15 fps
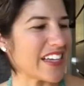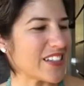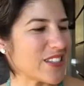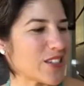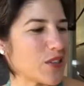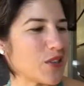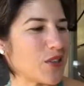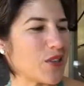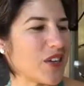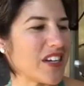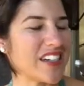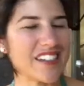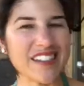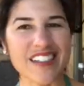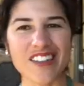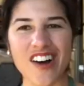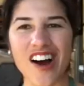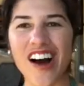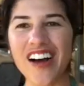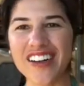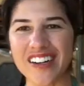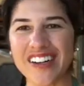and so it is an
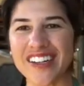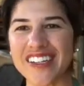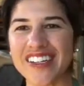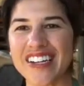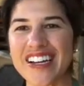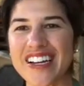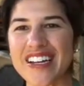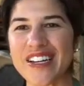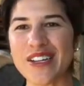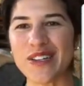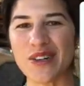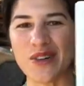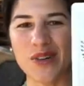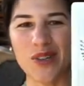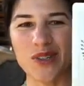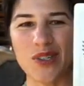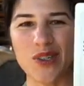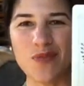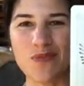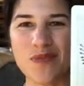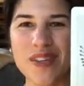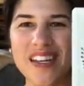honor you know
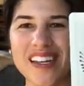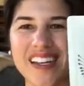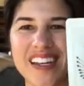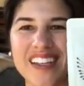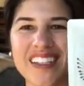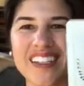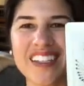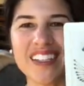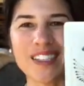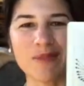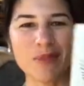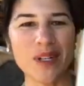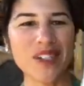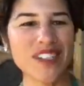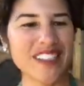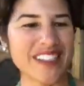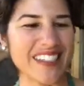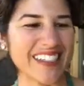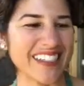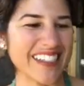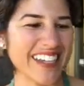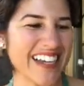to be this
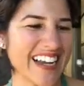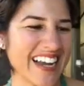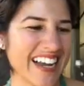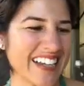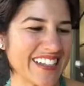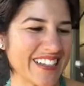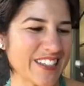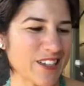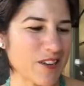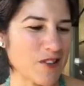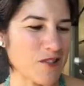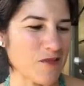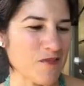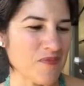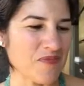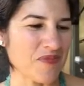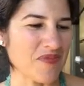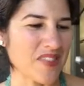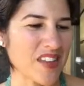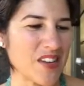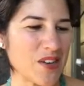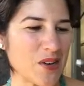person and so
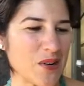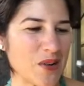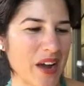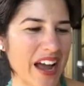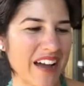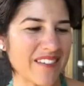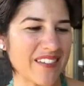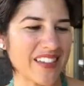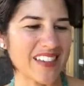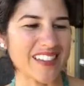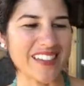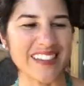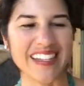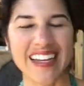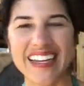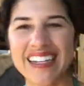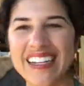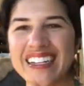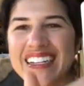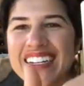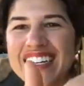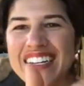you know having this like
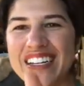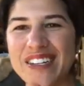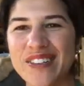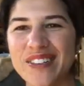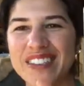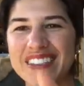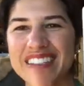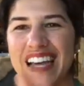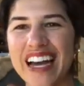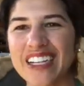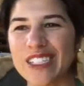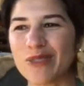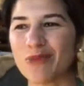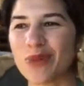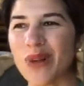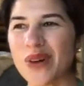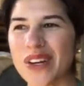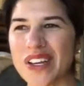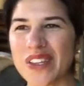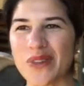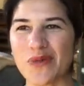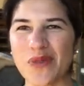you know, sash
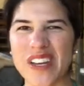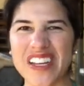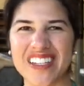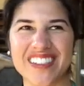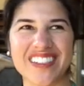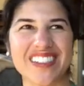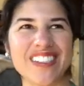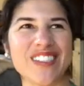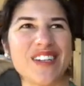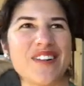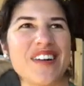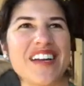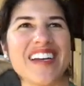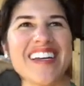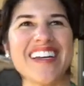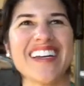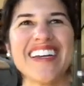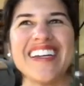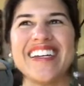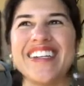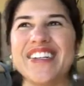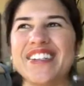blowing in the wind, just showing,
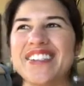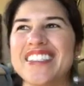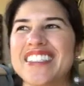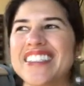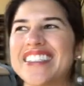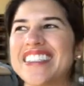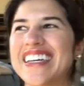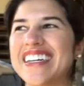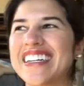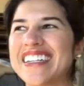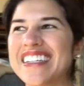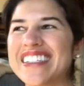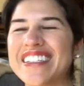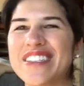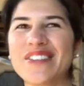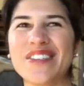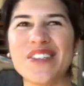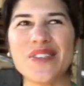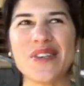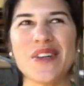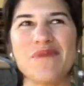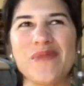you know, just uh, you,
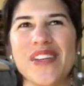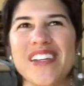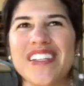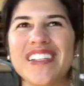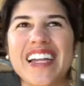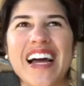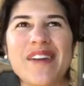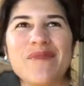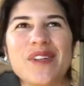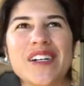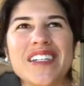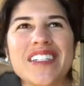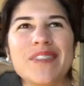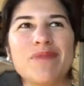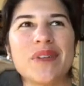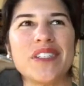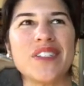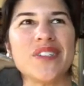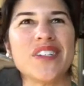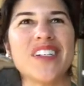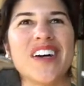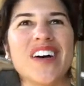you can be glamorous, but
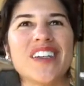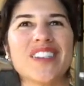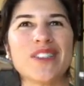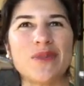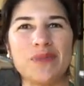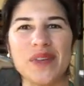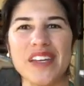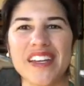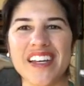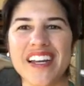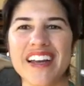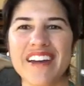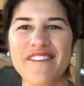you can also be